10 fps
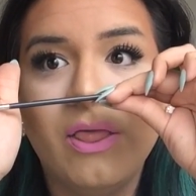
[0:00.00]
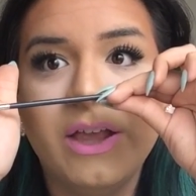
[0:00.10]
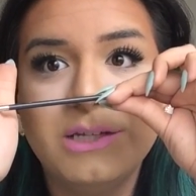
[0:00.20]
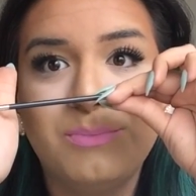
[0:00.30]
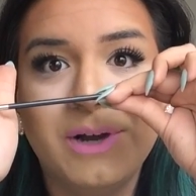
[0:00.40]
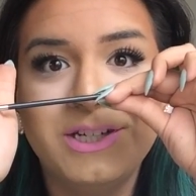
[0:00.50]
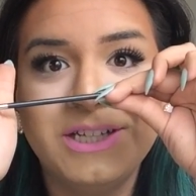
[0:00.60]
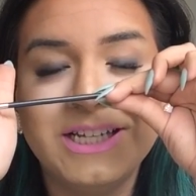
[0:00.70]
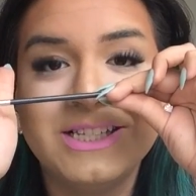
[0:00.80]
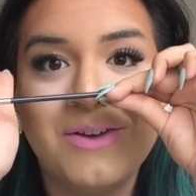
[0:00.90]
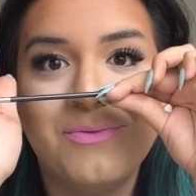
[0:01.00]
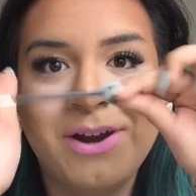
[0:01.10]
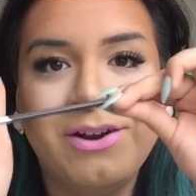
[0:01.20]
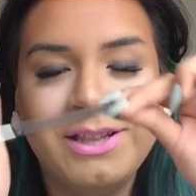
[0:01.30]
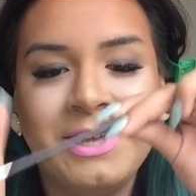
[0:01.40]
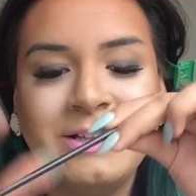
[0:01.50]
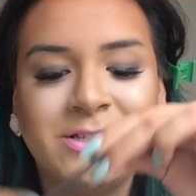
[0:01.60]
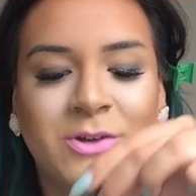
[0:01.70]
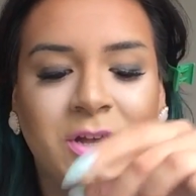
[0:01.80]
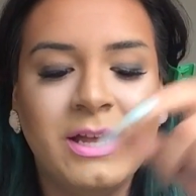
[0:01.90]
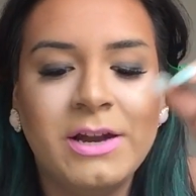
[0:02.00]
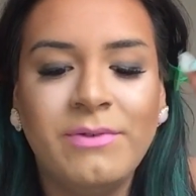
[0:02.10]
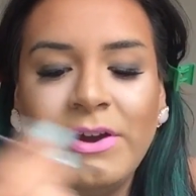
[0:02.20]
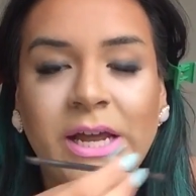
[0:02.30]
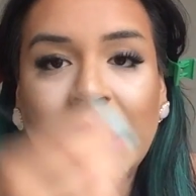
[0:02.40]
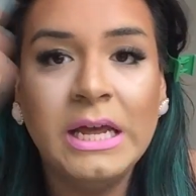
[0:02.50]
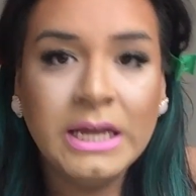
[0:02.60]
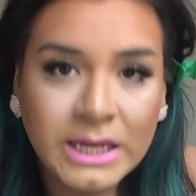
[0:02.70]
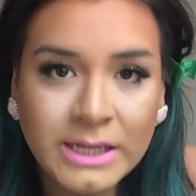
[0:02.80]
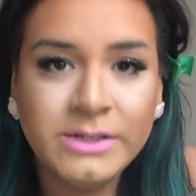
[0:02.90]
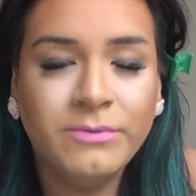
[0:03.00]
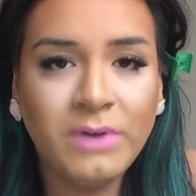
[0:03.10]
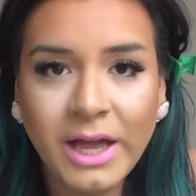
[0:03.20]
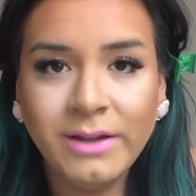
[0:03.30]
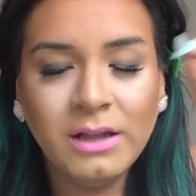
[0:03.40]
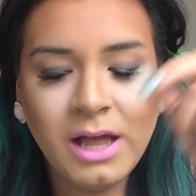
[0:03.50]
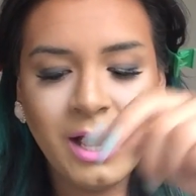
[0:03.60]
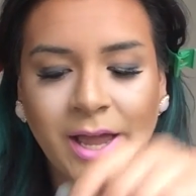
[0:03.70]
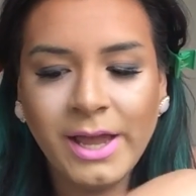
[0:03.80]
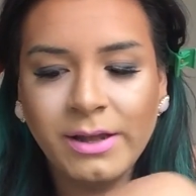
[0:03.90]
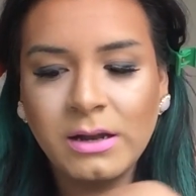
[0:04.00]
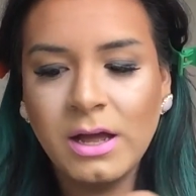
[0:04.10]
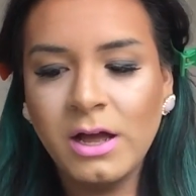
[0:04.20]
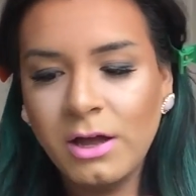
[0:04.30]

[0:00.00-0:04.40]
this brush is very thin, so you can get a very defined line.